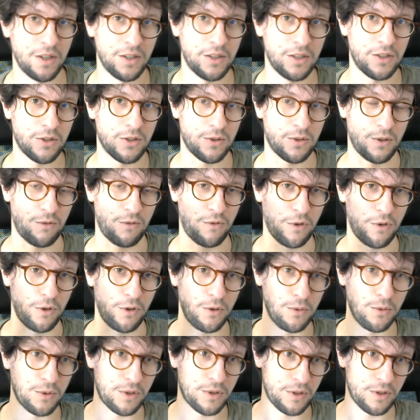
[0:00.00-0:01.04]
So if you
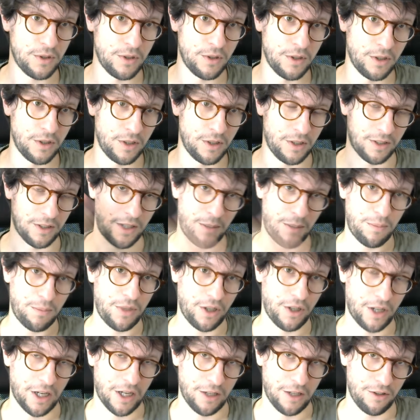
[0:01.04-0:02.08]
use the temp
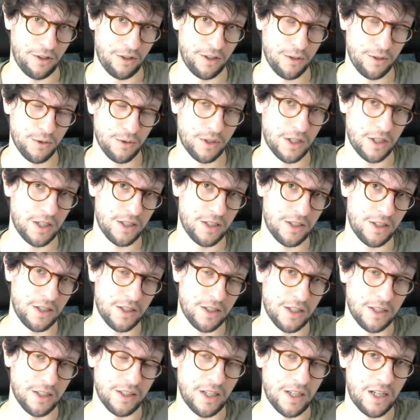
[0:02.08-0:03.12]
allocator in those
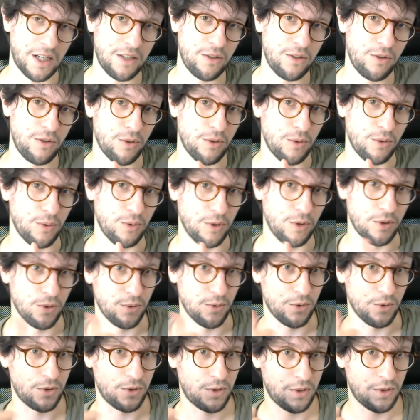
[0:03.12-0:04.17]
cases, and then you
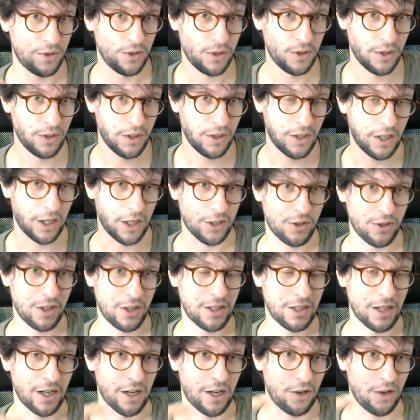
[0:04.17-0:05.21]
use a
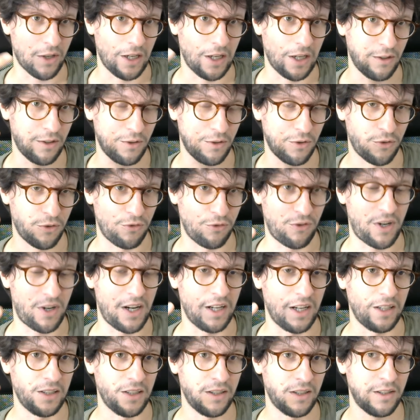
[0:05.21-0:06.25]
tracking allocator to
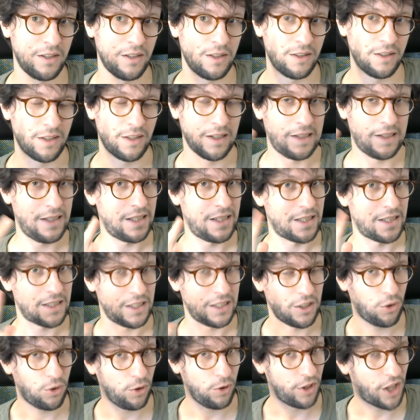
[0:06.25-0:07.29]
find the leaks
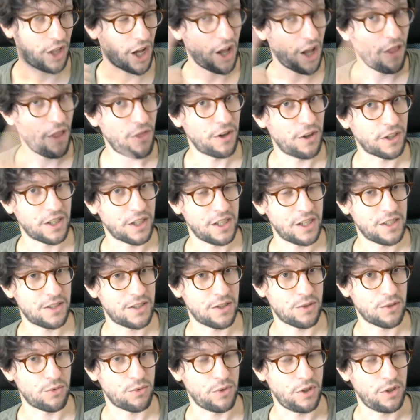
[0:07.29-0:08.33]
in all the other
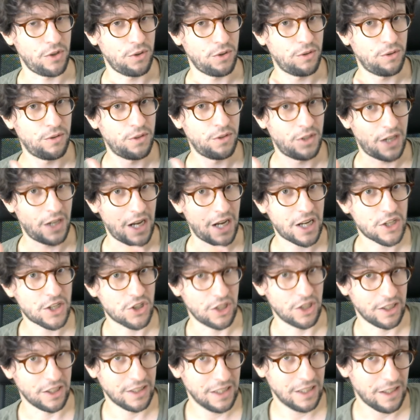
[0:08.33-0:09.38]
cases where you
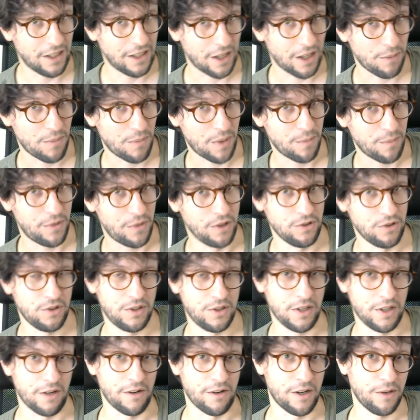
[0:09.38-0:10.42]
actually needed that memory to
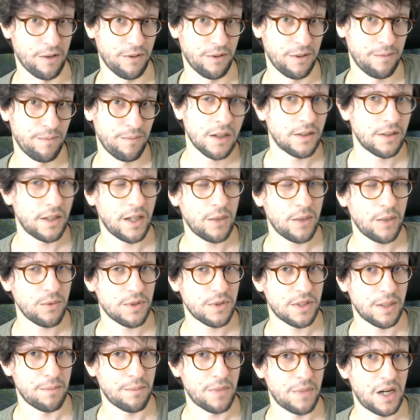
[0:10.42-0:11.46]
stay around, then I would
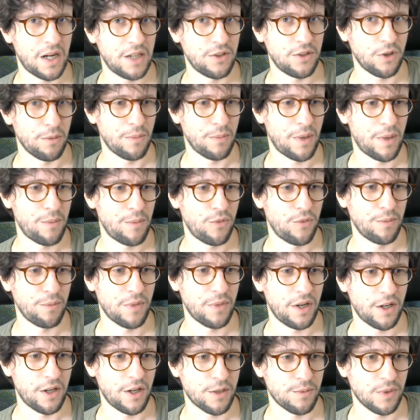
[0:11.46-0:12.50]
say manual memory
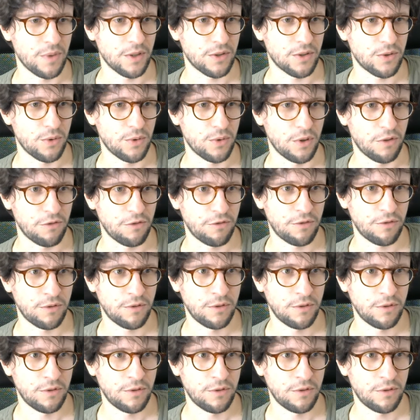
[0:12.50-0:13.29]
management sort of